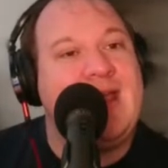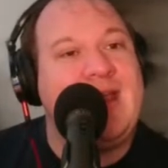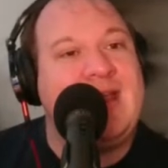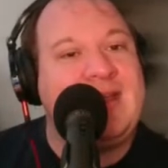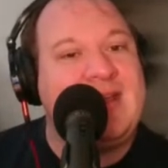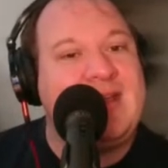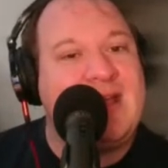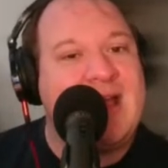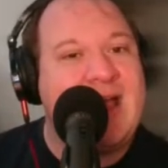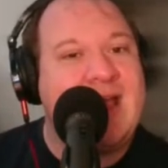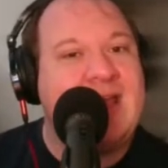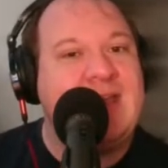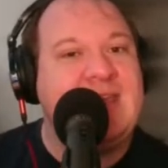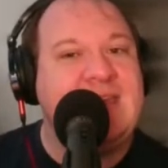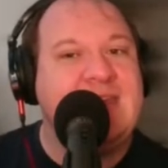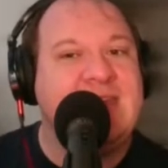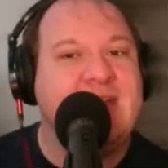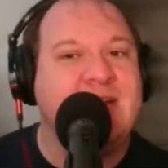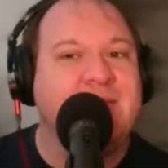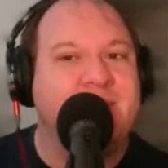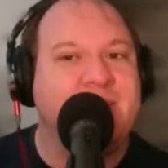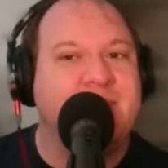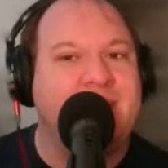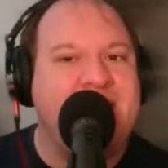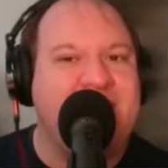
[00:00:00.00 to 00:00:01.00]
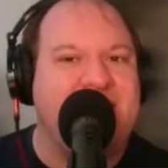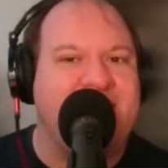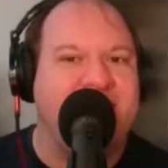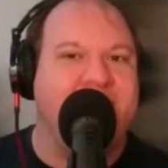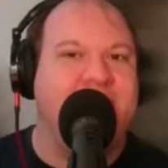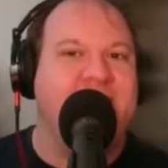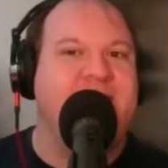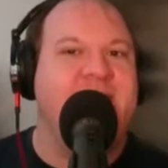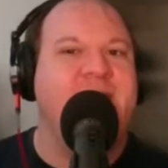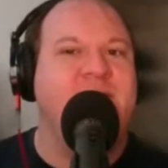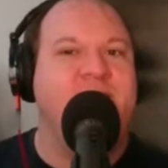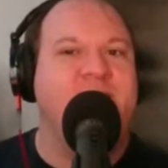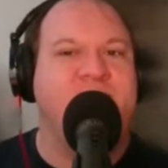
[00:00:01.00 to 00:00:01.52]
and a kind young man
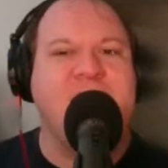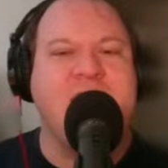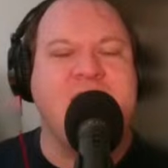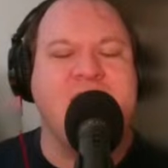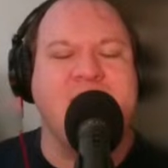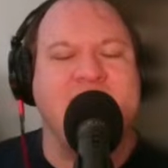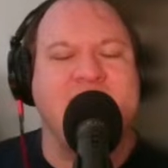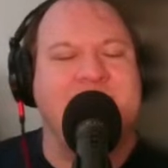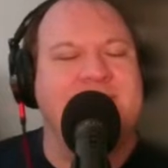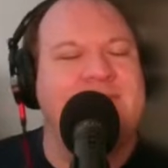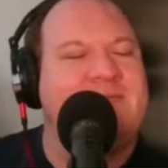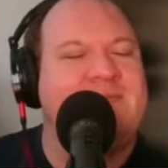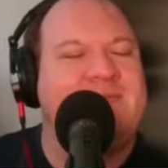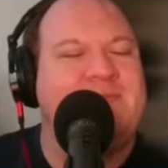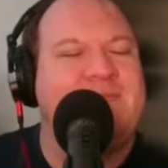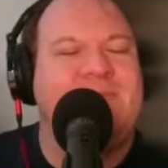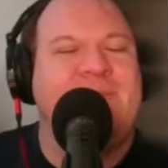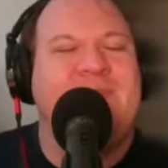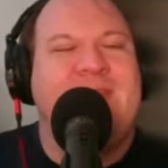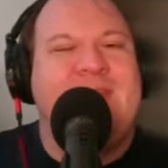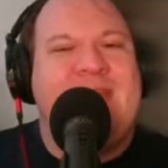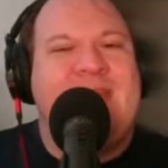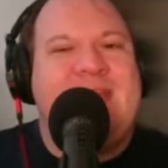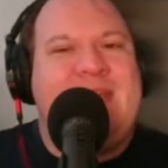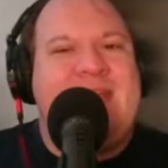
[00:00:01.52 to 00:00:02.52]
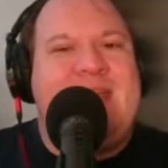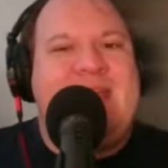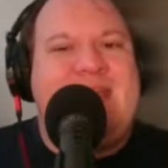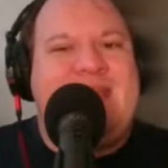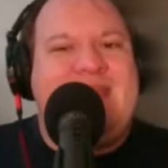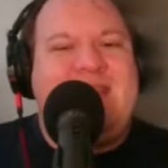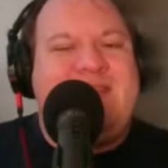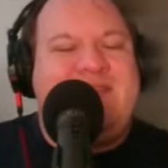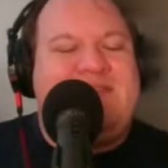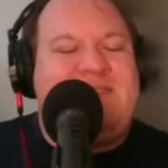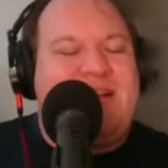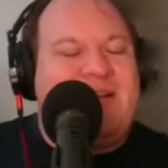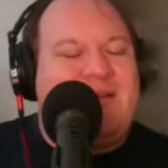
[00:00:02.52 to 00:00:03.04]
intervenes.
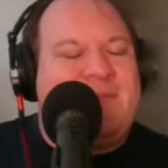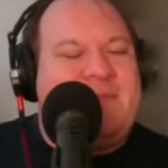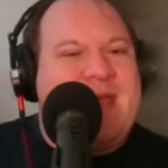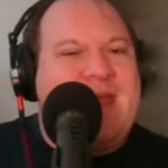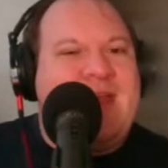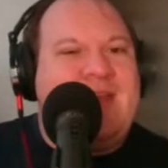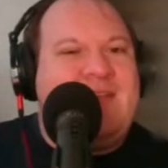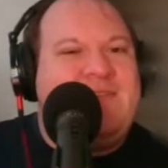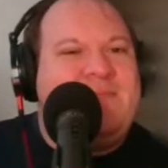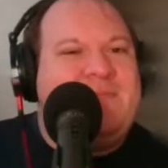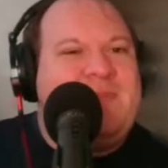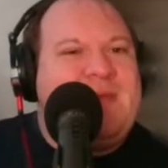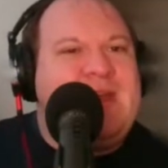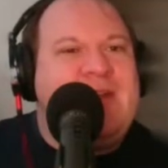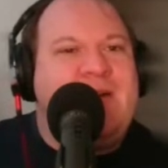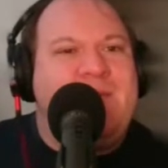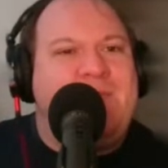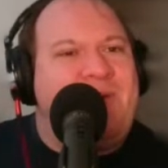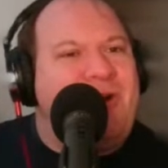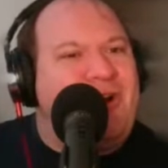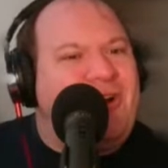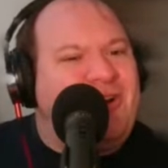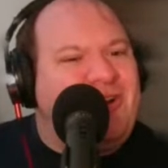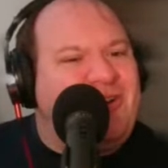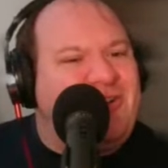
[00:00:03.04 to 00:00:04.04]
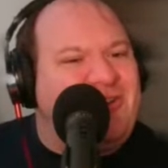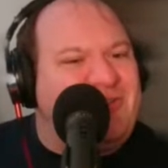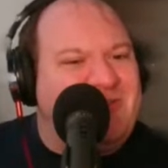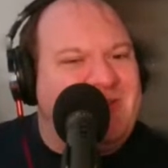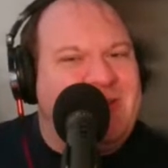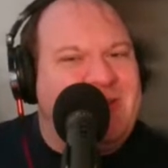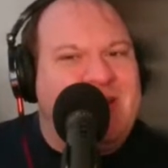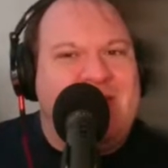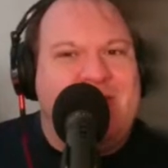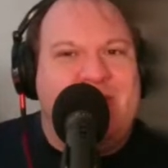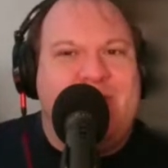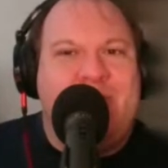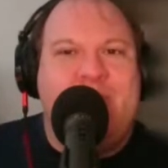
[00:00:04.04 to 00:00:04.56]
And this young man is Peter Parker,
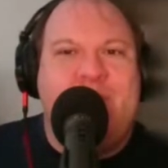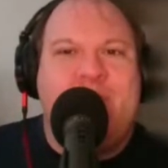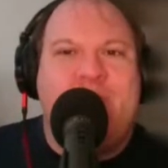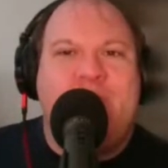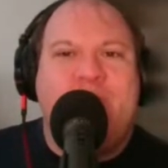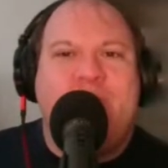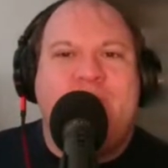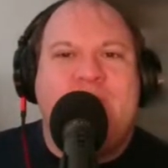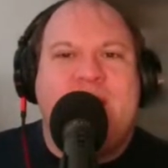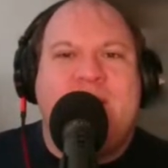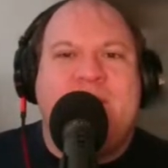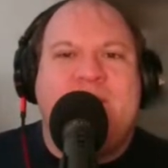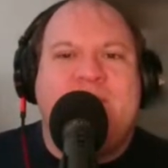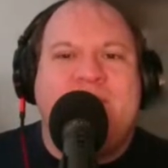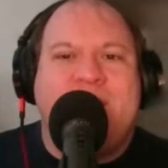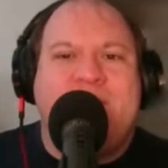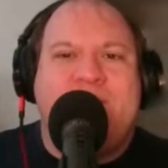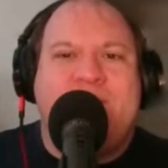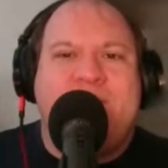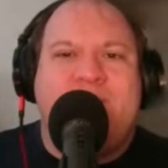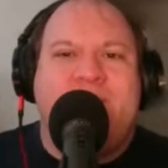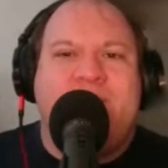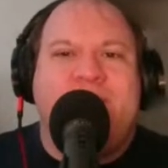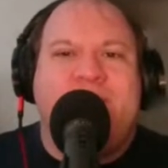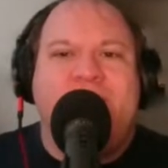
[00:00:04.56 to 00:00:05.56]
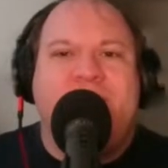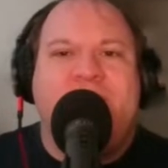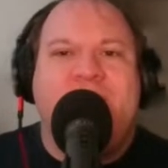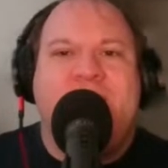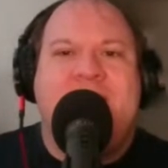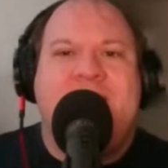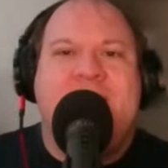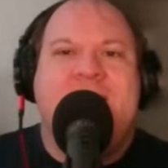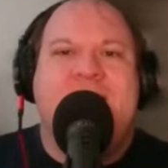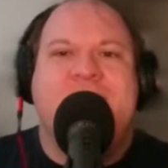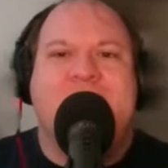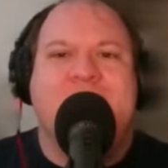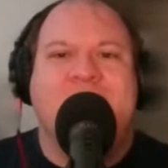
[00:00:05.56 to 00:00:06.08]
who comes up to her
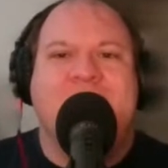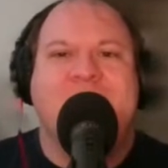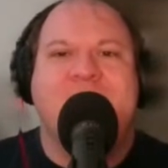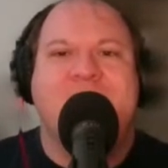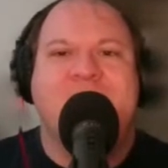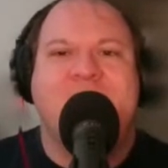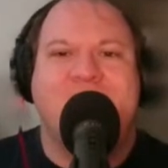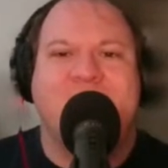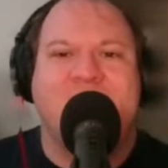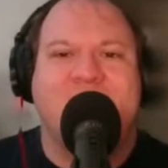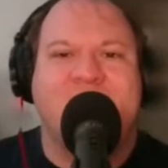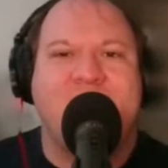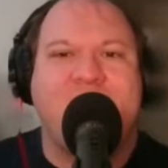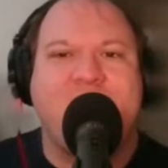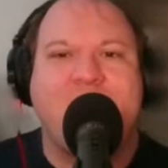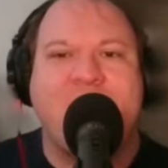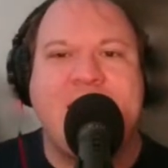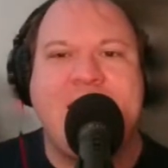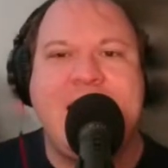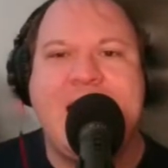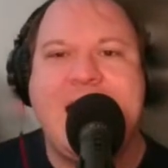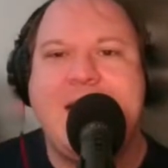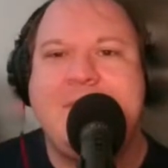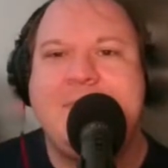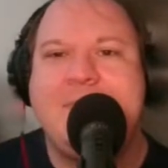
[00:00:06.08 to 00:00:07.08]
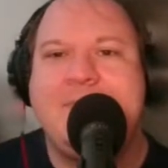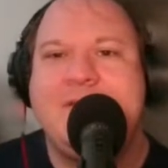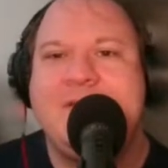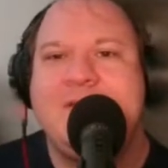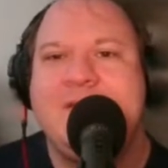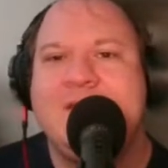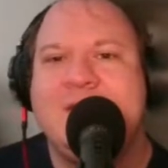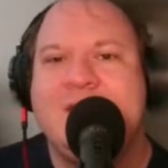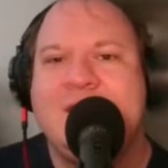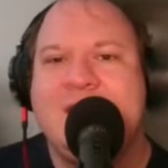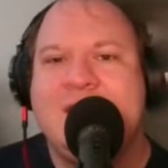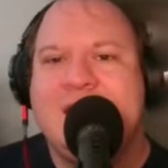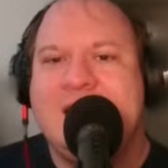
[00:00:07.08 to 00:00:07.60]
and tells her he saw what
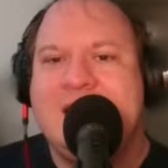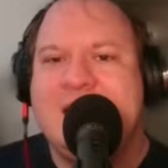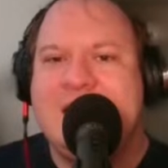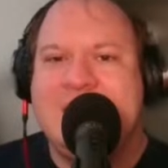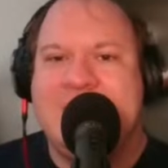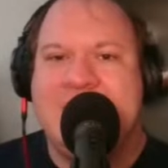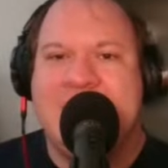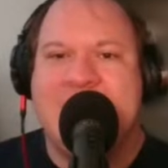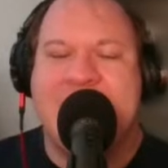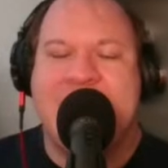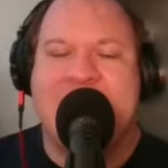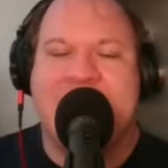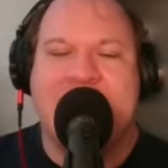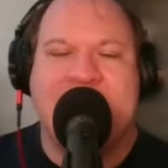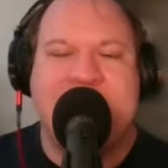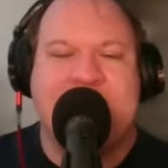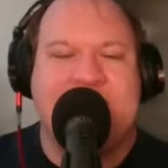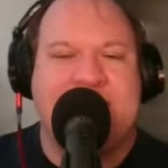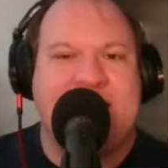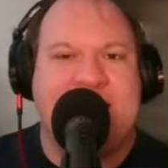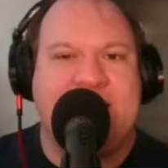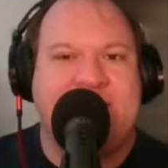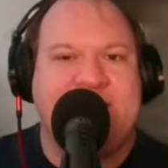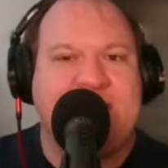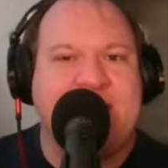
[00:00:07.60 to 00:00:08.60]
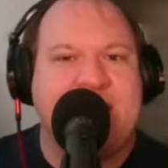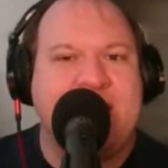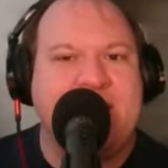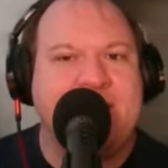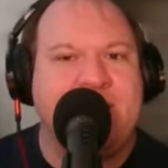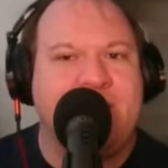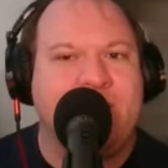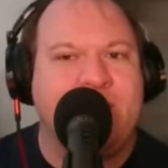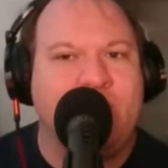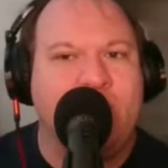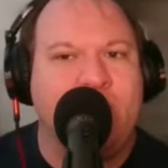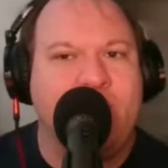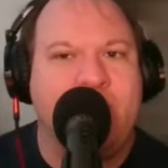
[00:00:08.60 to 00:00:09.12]
happened and he didn't have
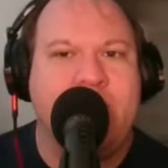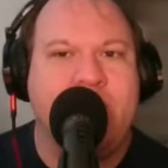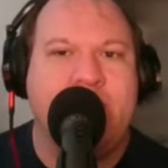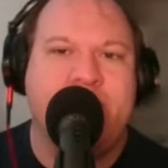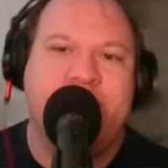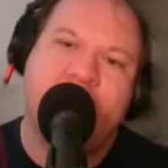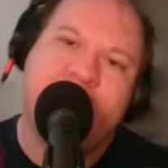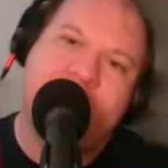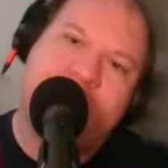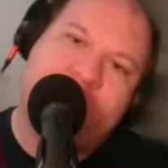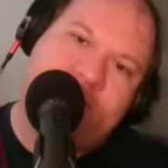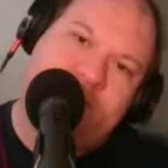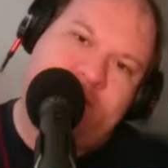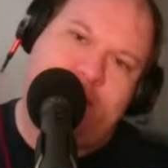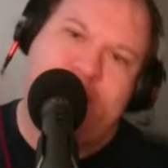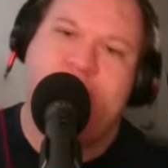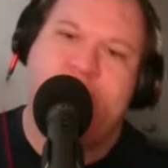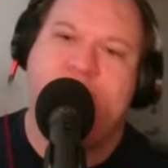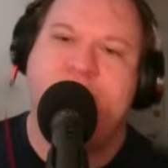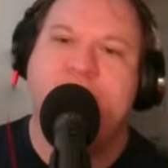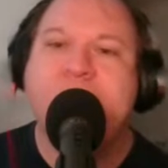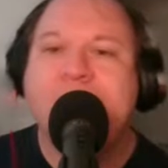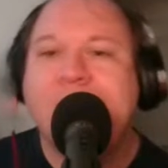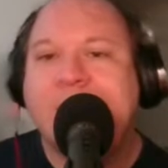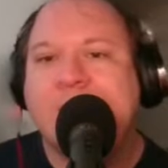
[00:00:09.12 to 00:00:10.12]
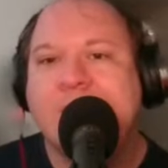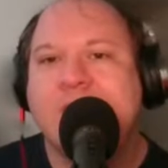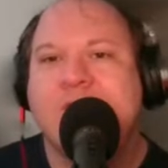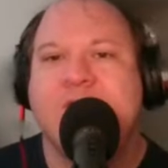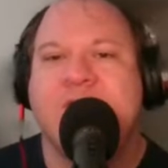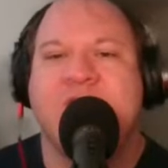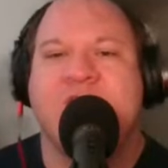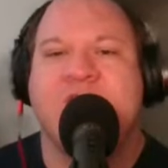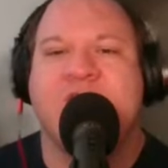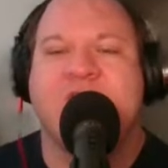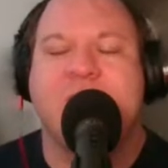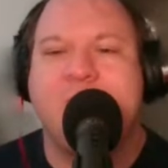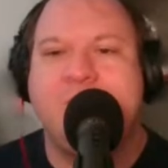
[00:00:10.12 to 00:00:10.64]
time to warn her.
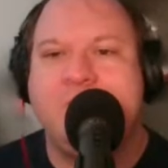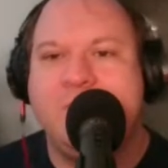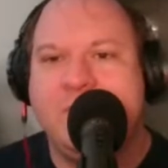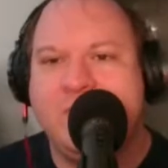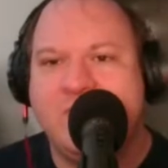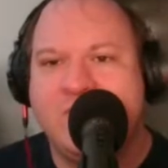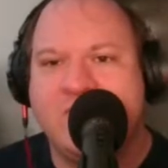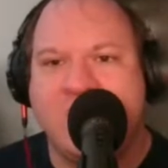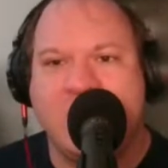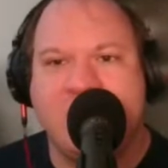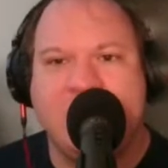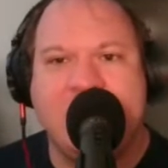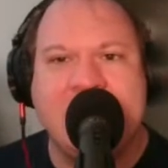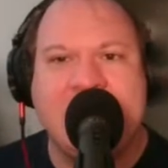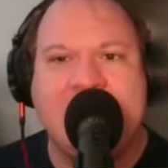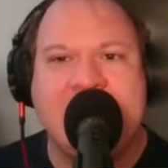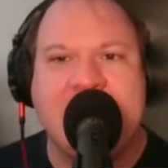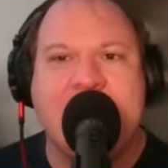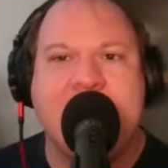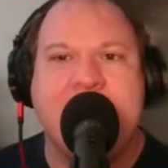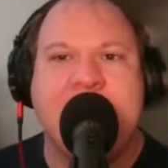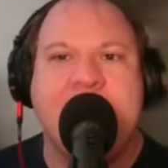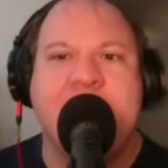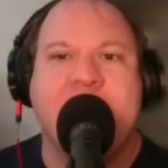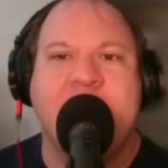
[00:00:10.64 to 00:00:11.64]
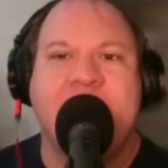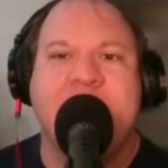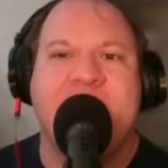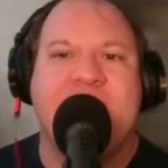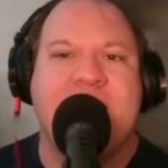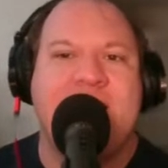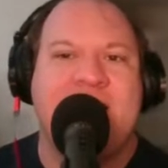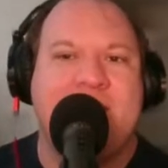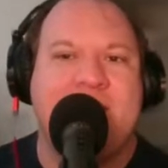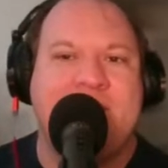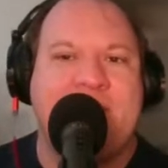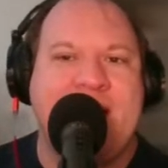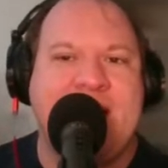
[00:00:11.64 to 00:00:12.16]
So she starts picking up
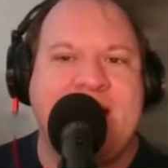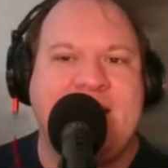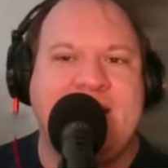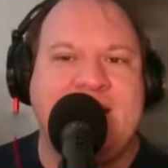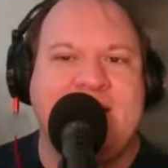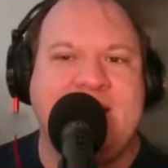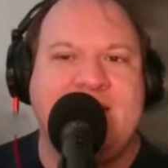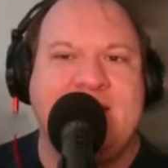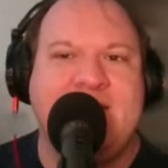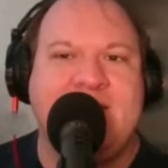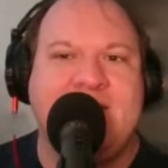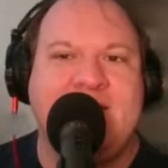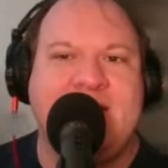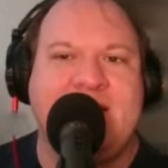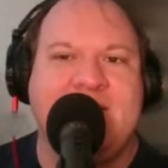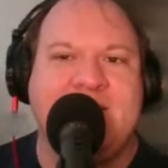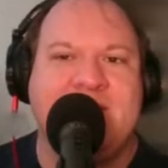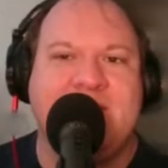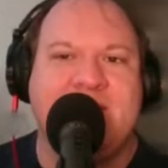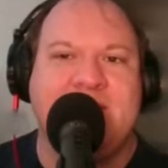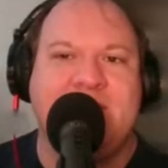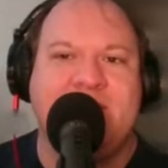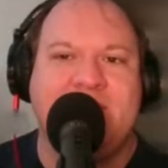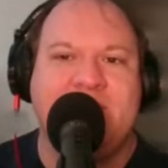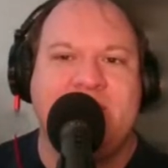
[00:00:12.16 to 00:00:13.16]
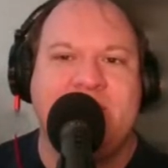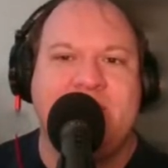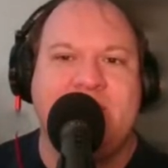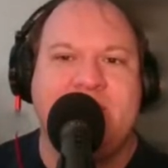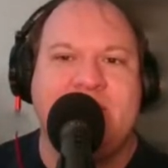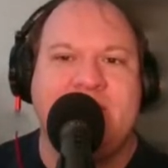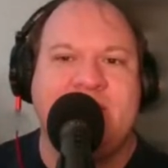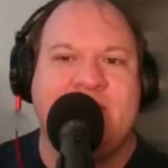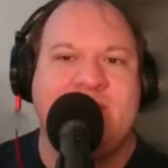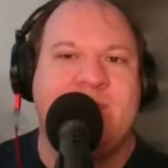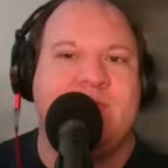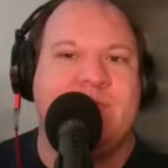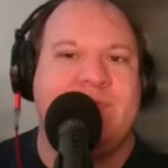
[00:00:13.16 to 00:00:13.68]
her packages, gives them to
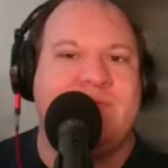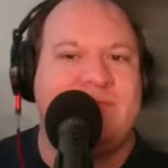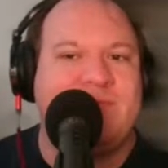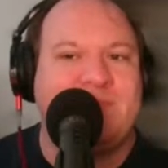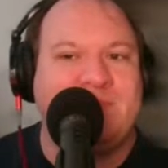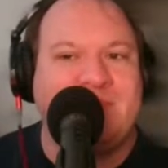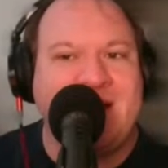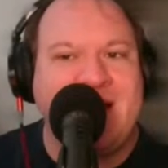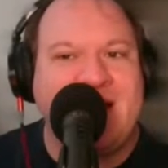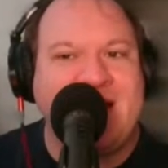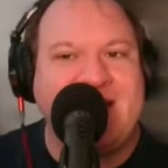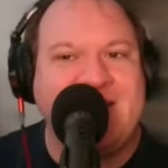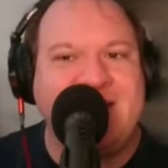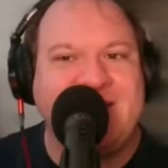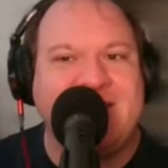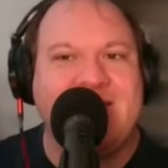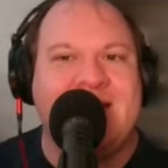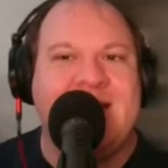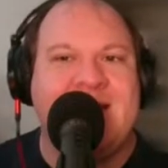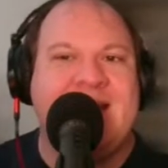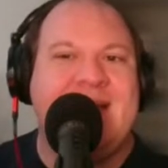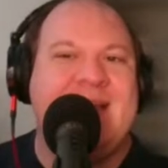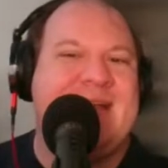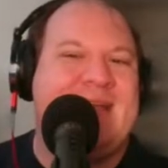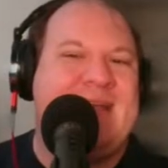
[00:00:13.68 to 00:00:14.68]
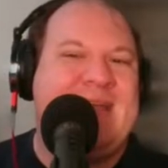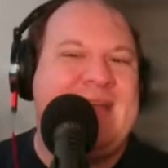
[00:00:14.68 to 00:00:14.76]
her, tells her it was a pleasure.